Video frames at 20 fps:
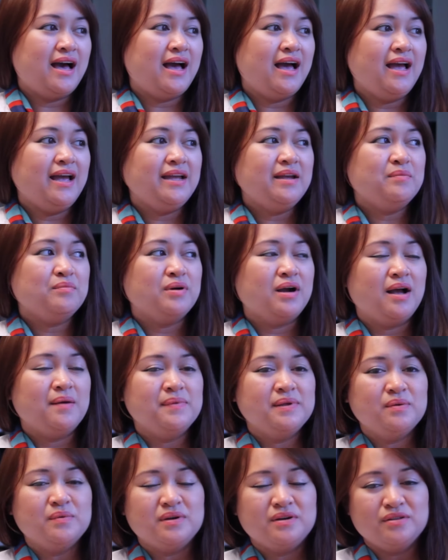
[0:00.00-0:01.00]
I am
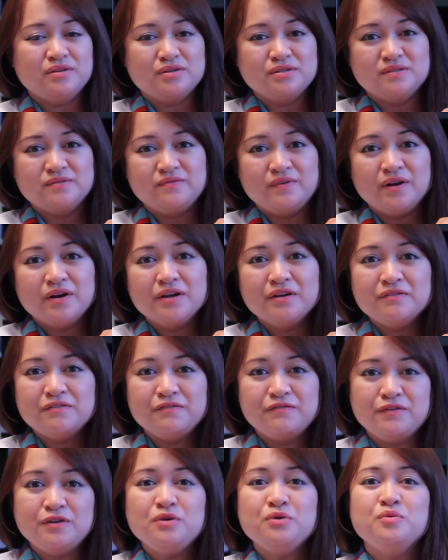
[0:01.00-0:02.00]
probably one of those very
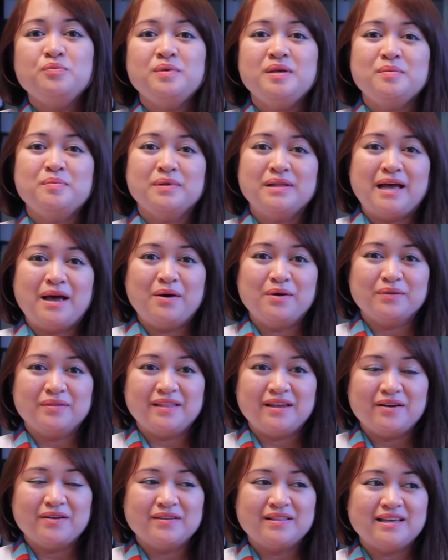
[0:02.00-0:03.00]
few people
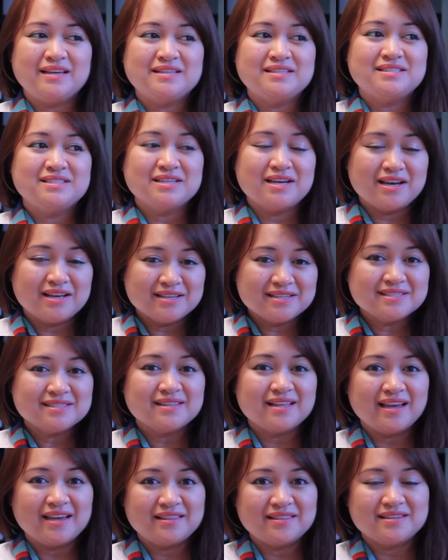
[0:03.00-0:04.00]
out there that does
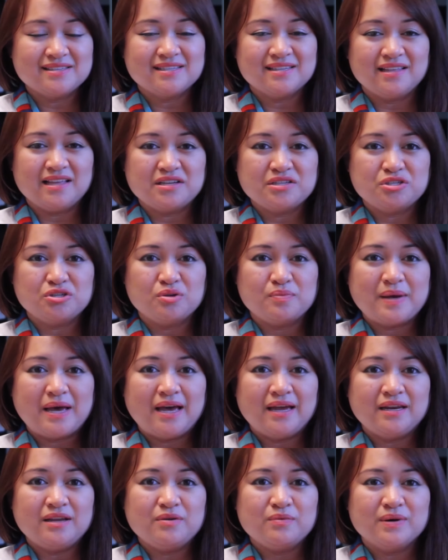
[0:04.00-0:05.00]
like the Celestial
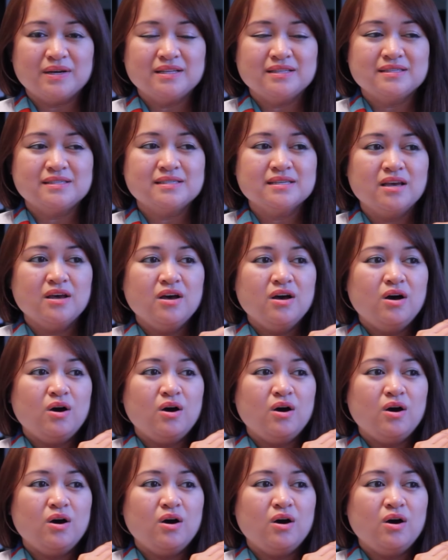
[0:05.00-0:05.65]
Body ones,